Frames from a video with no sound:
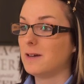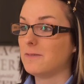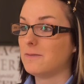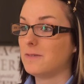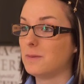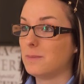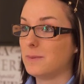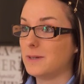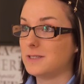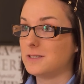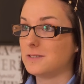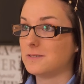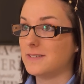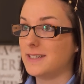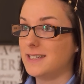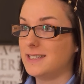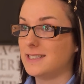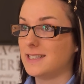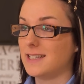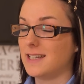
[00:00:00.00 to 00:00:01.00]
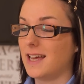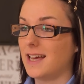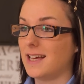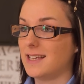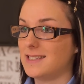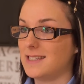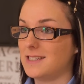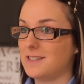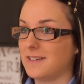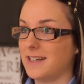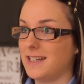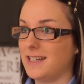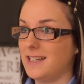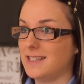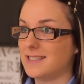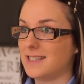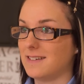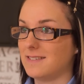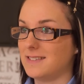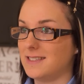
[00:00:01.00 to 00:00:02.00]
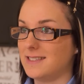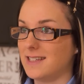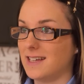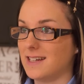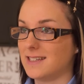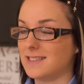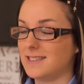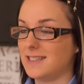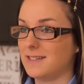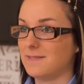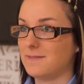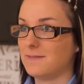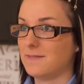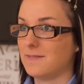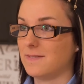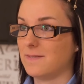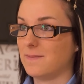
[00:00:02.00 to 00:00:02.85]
work for the Bristol region as a trainee sales executive.